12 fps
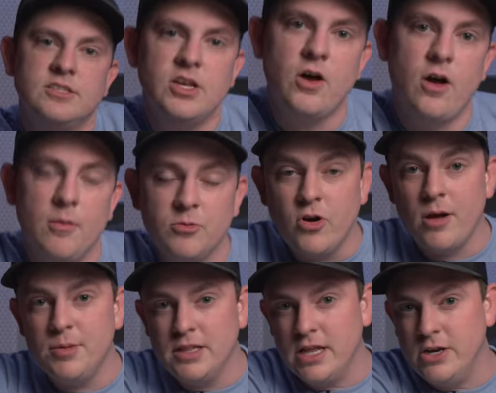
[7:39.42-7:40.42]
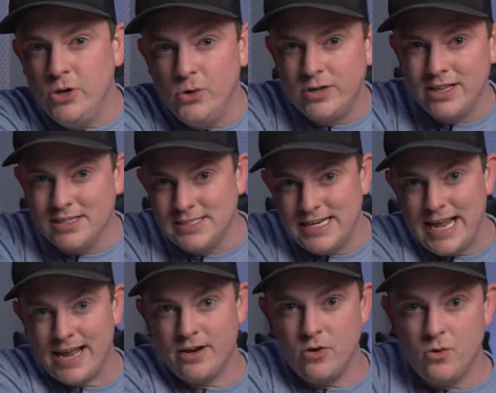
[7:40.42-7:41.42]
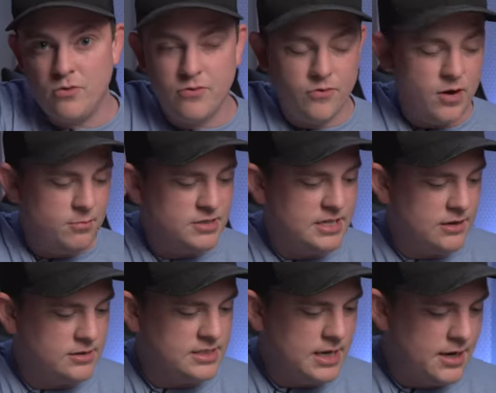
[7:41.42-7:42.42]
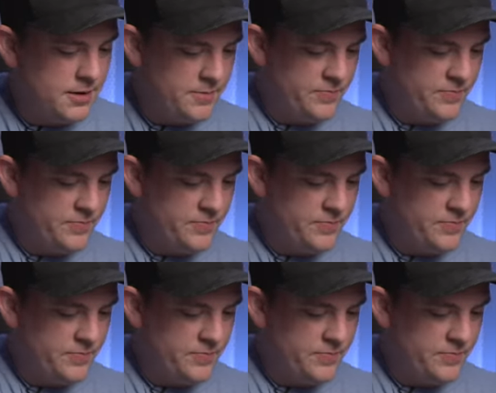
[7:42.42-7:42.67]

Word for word: So I'm grabbing the Nucleus Nano from Tilta